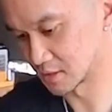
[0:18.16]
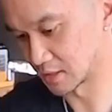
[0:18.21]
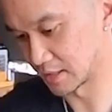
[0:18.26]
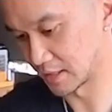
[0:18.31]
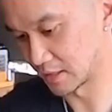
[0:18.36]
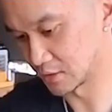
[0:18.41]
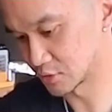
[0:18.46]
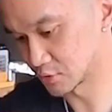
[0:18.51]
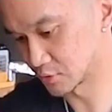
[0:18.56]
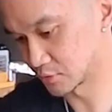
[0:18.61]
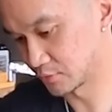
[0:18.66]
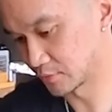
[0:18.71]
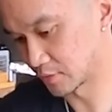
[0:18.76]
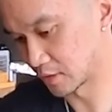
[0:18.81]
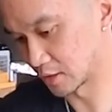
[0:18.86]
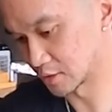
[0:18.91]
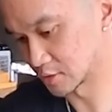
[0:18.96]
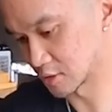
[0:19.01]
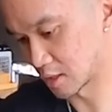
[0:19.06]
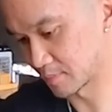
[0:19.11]
for the first
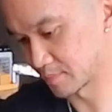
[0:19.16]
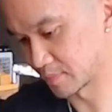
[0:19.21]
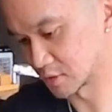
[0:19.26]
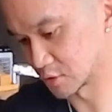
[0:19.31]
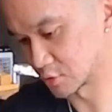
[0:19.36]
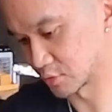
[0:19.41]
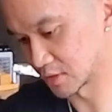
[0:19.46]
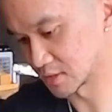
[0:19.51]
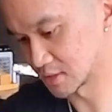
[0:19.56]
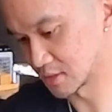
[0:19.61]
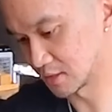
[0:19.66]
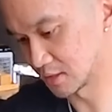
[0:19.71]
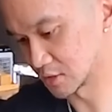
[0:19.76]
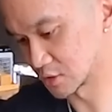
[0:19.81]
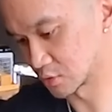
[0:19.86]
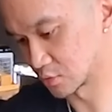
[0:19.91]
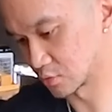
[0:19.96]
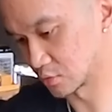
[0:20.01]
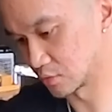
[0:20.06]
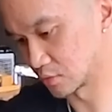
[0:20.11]
time ever
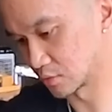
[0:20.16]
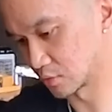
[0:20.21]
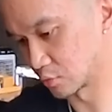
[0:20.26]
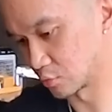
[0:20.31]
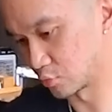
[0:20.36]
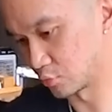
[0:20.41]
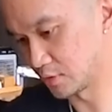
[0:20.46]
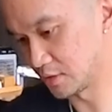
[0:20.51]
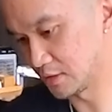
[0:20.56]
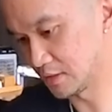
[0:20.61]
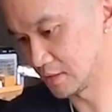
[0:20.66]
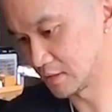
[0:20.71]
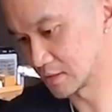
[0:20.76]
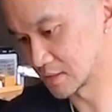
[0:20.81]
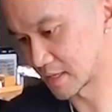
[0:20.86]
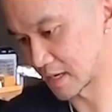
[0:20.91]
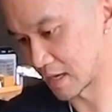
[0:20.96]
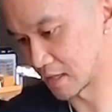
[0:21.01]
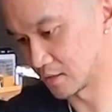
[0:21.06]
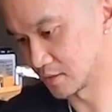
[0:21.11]
in Da Nang,
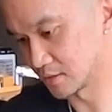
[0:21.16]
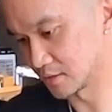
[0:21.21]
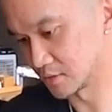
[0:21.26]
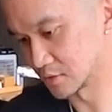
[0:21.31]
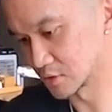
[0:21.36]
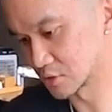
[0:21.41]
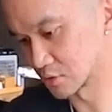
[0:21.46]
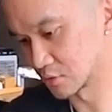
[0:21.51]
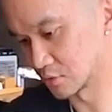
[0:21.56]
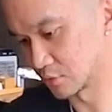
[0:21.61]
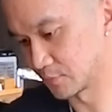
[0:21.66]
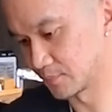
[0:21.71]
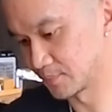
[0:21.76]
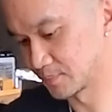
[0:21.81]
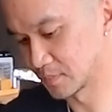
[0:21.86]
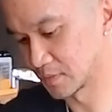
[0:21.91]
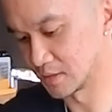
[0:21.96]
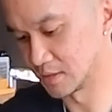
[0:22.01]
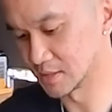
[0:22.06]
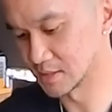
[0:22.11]
Vietnam.
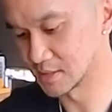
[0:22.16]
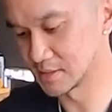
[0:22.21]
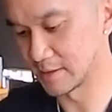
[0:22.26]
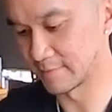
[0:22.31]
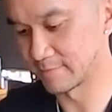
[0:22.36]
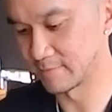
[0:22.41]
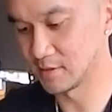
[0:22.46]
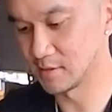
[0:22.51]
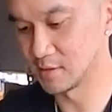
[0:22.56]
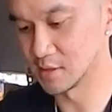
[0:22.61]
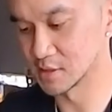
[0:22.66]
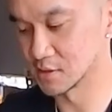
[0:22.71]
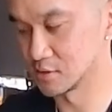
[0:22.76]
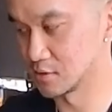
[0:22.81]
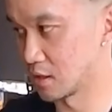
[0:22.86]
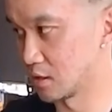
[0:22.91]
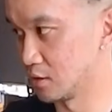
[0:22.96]
And boy, let